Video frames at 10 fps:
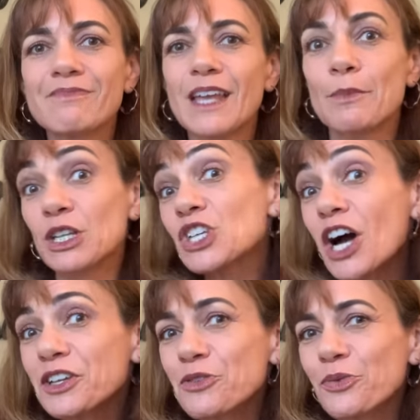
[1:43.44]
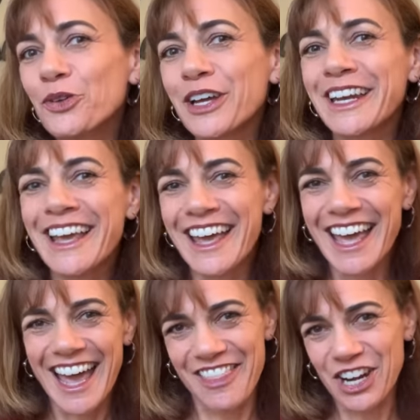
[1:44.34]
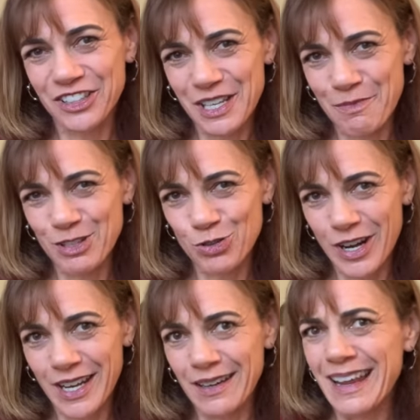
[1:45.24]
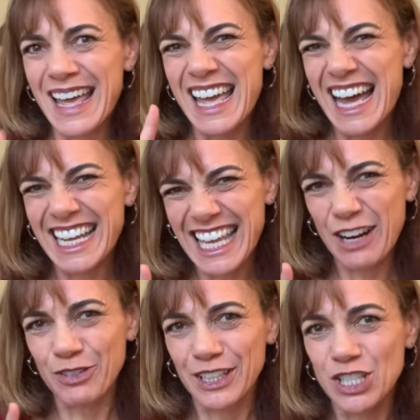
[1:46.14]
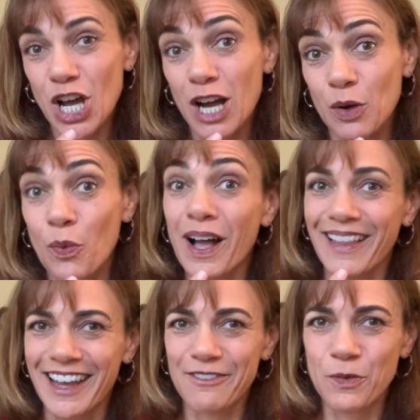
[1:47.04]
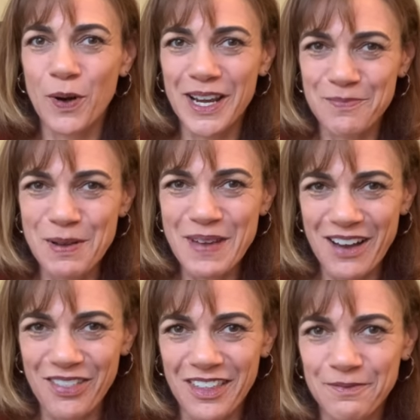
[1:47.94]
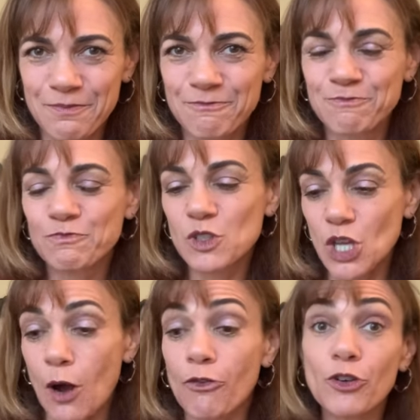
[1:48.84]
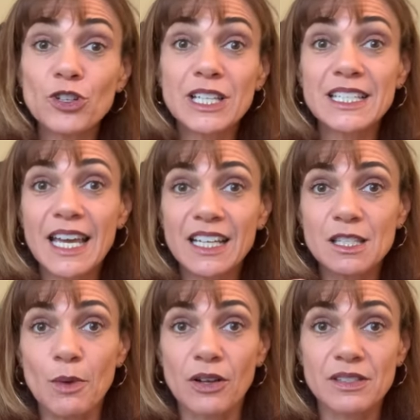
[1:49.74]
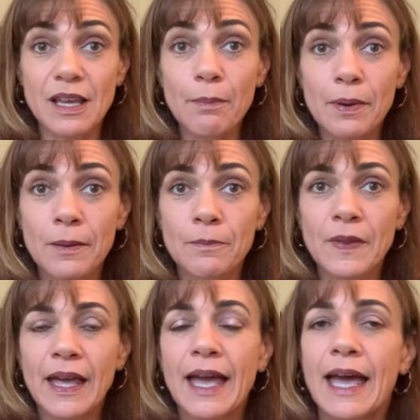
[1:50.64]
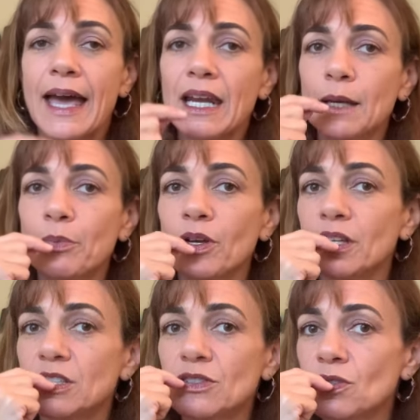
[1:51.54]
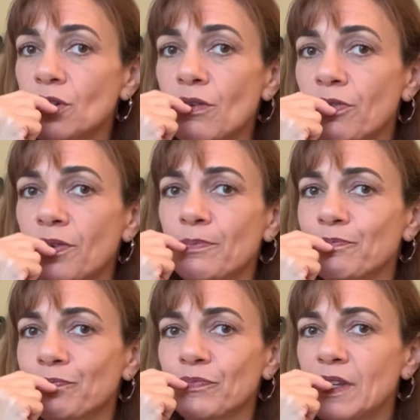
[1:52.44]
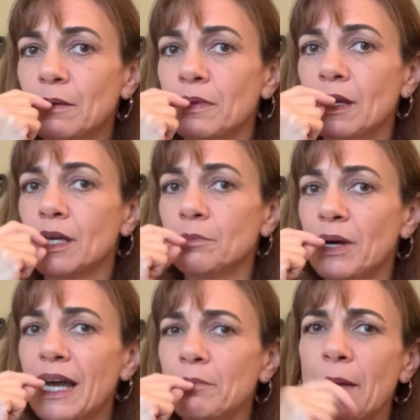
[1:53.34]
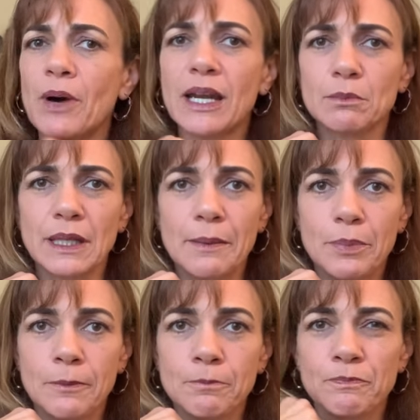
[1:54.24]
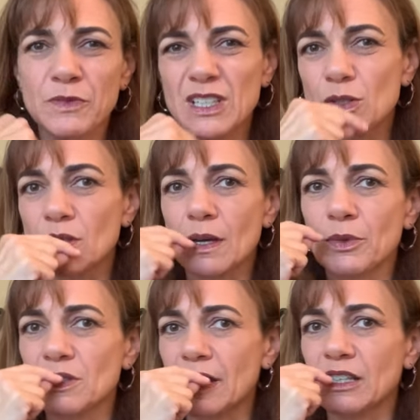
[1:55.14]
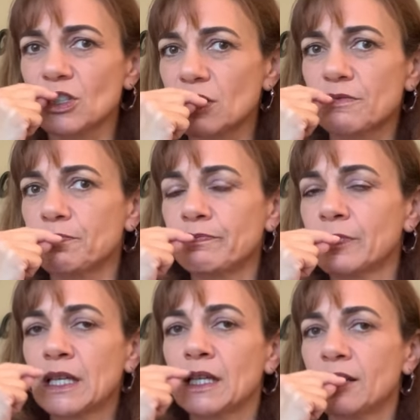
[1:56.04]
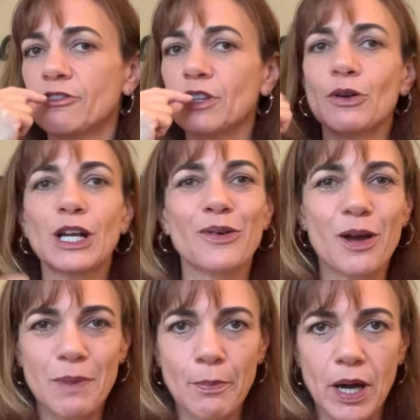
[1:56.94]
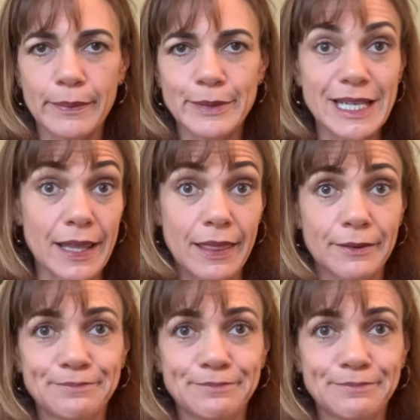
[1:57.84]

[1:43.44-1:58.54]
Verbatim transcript: I'm going to talk you through it, and then I'll demonstrate it. I can't really talk while I have the wine in my mouth. So first I take a small sip and I put it just sort of in the behind my bottom lip. So it's almost like just floating around my bottom teeth.